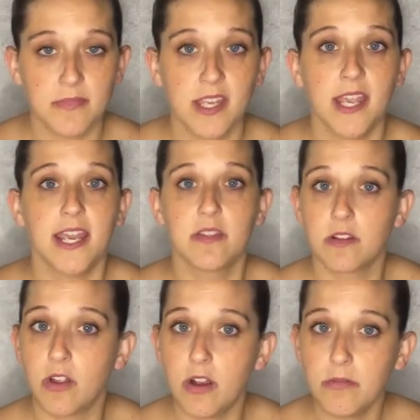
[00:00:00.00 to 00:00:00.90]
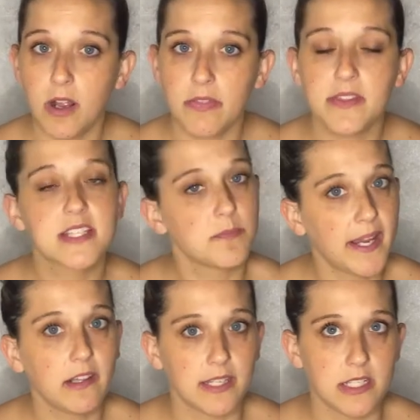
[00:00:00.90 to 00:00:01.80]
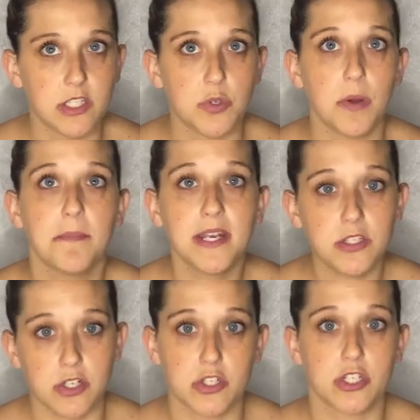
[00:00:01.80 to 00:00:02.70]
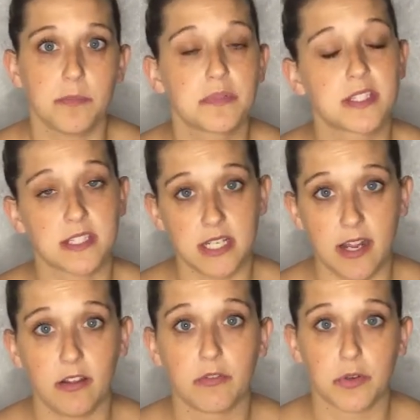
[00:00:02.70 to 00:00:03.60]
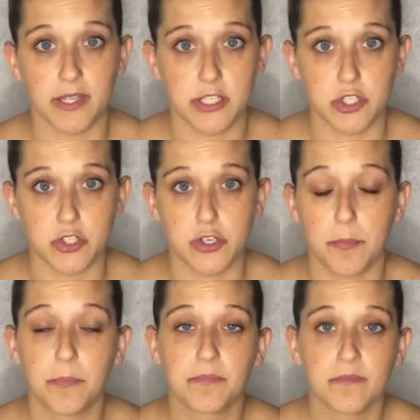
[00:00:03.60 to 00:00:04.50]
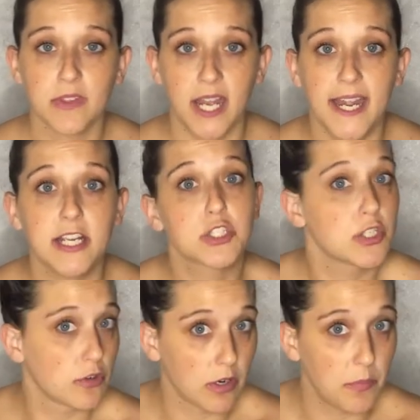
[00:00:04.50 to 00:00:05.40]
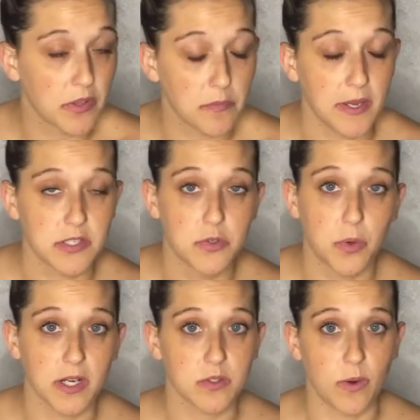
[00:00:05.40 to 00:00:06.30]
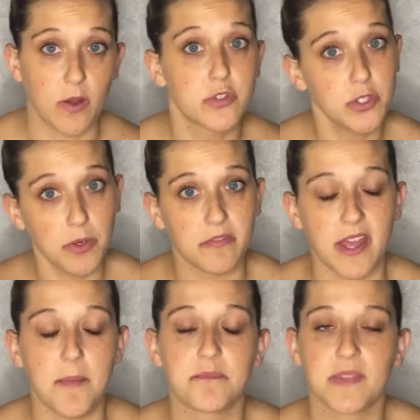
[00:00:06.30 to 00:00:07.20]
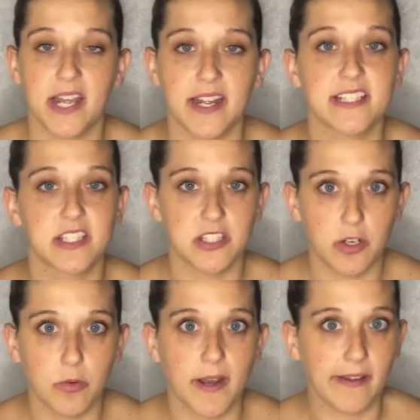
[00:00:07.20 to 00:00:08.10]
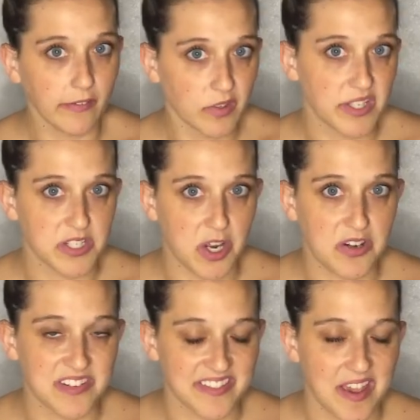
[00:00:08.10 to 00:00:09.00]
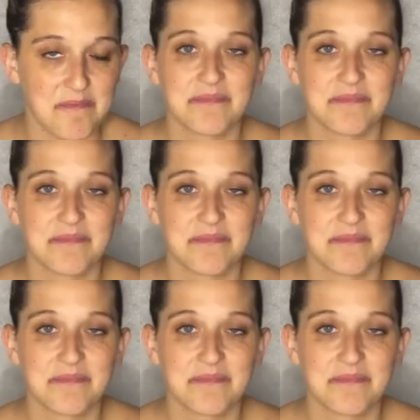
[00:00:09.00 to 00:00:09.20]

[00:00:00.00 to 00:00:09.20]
In the long run, this might lead to a mentorship style of relationship. I actually grew up with a mentor as well, 2 of them, and I still regularly talk to them.